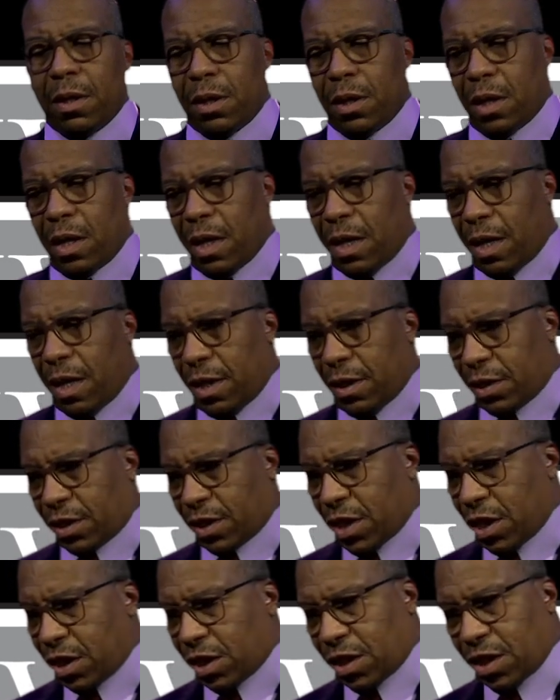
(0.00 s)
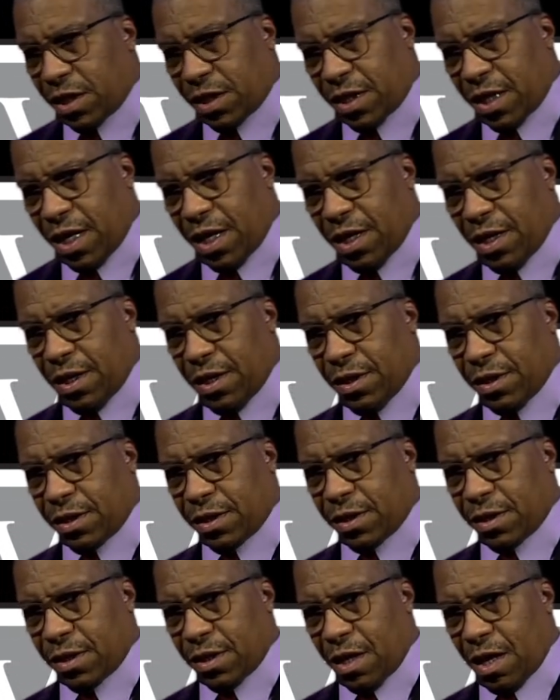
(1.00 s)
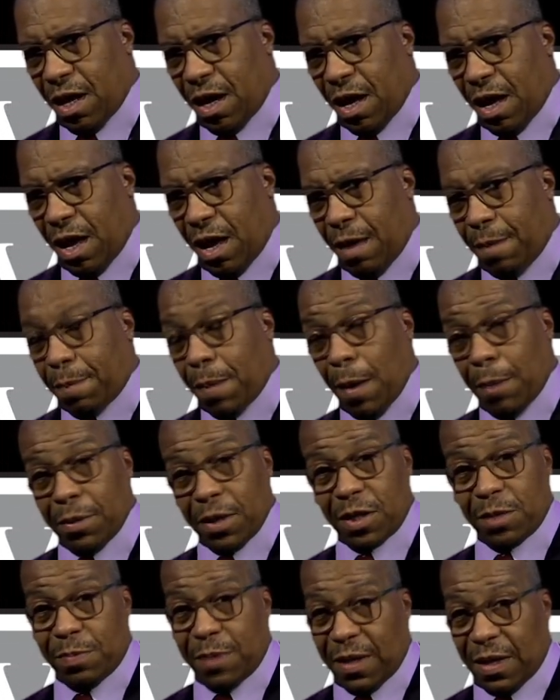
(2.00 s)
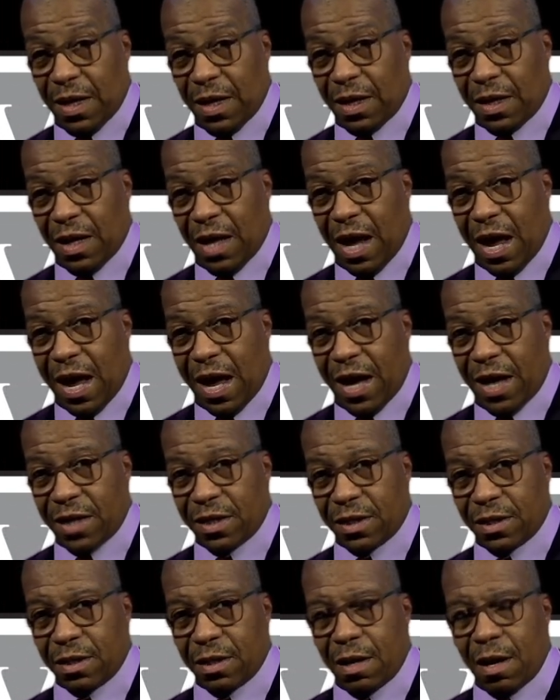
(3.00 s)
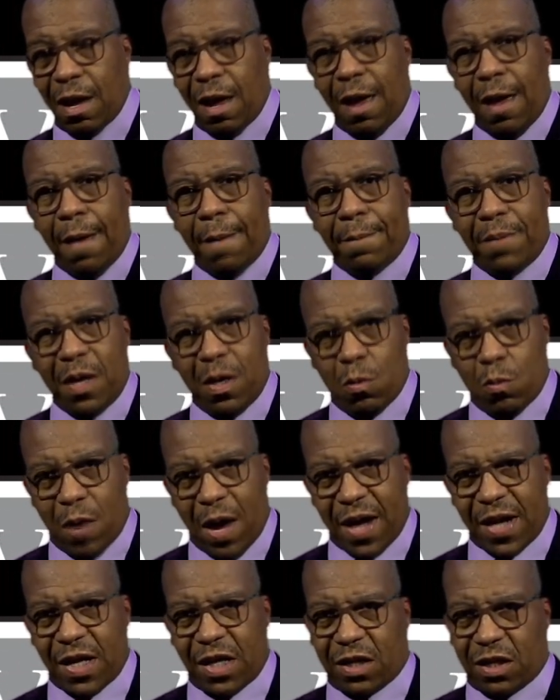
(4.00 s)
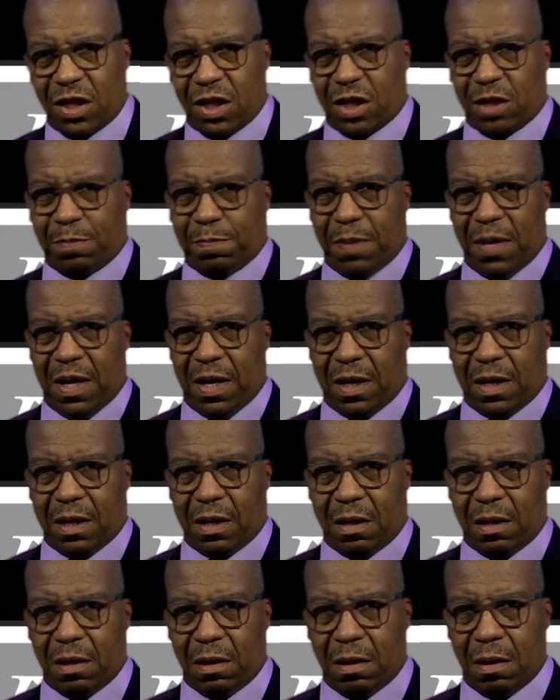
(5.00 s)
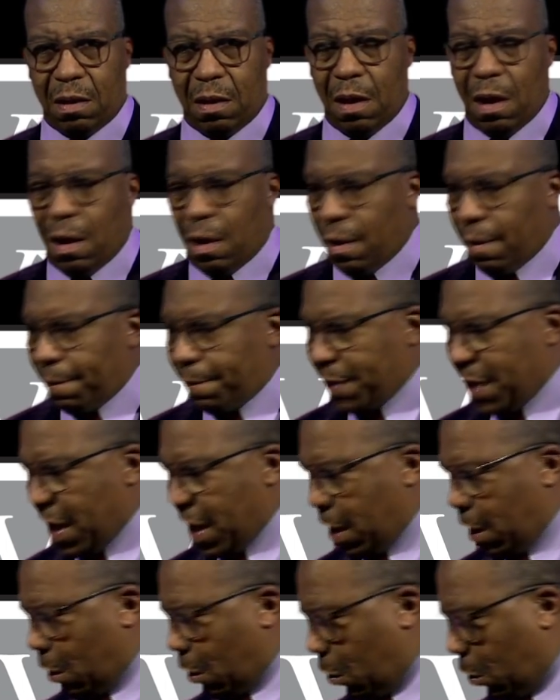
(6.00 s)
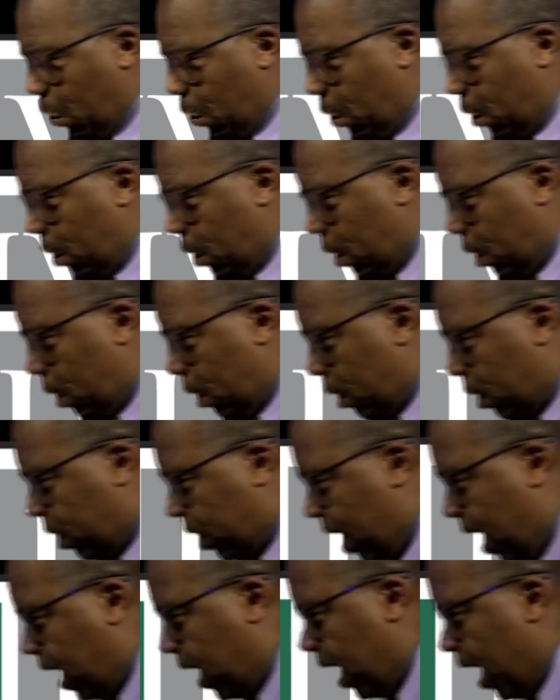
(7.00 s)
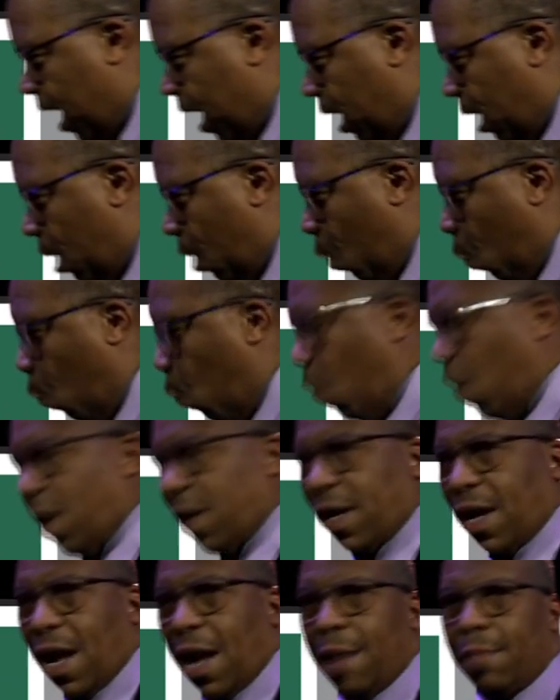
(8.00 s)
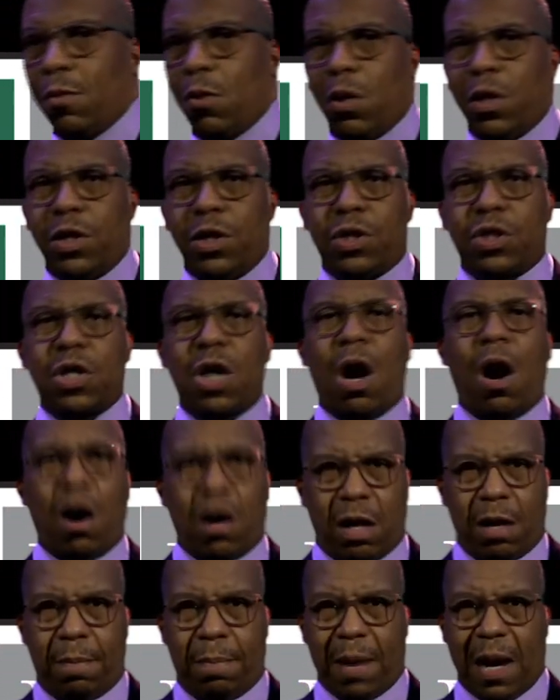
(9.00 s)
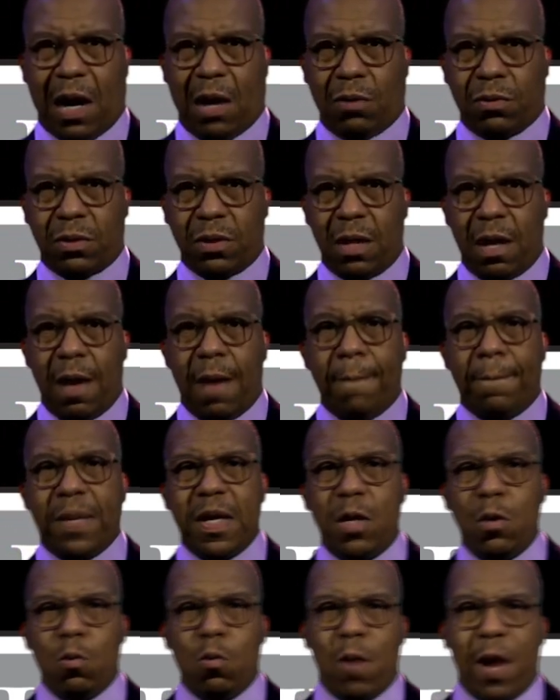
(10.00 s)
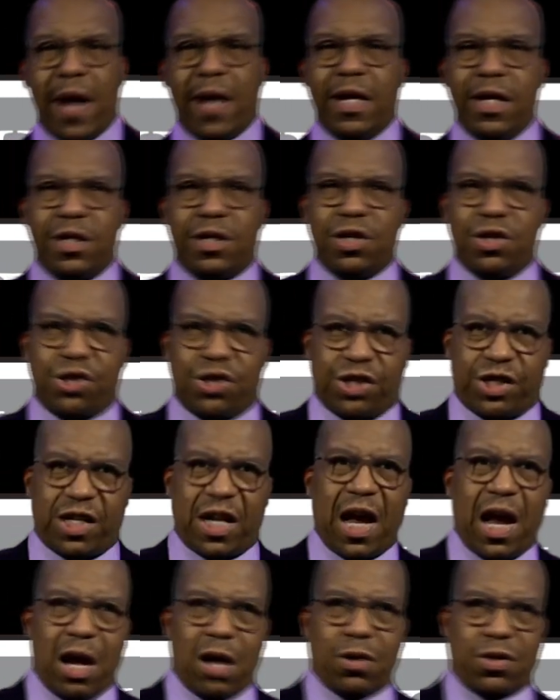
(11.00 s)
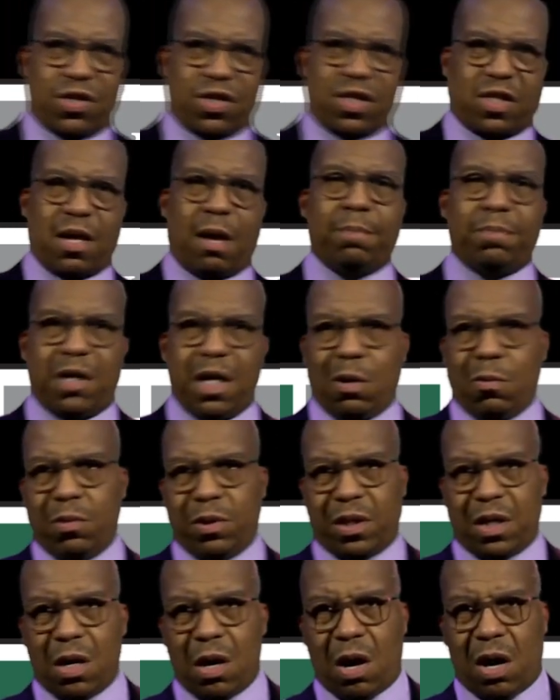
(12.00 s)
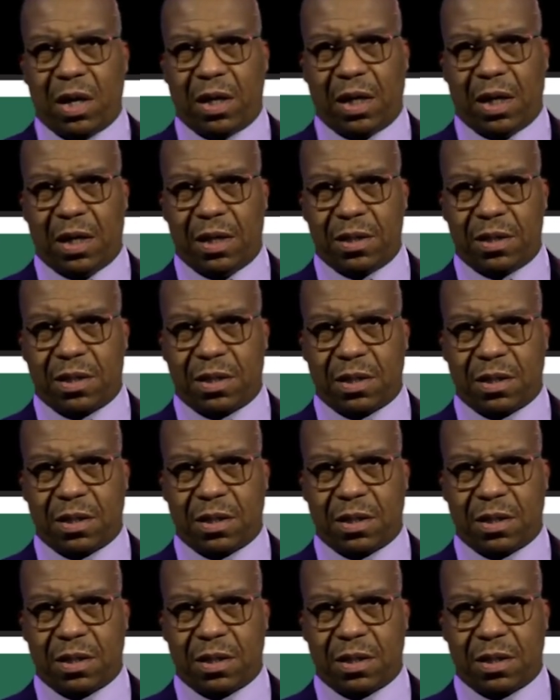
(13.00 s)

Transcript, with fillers: Since this is a public speaking class, be ready to speak. Be thinking what I'm going to talk about. Be ready to share something with the audience,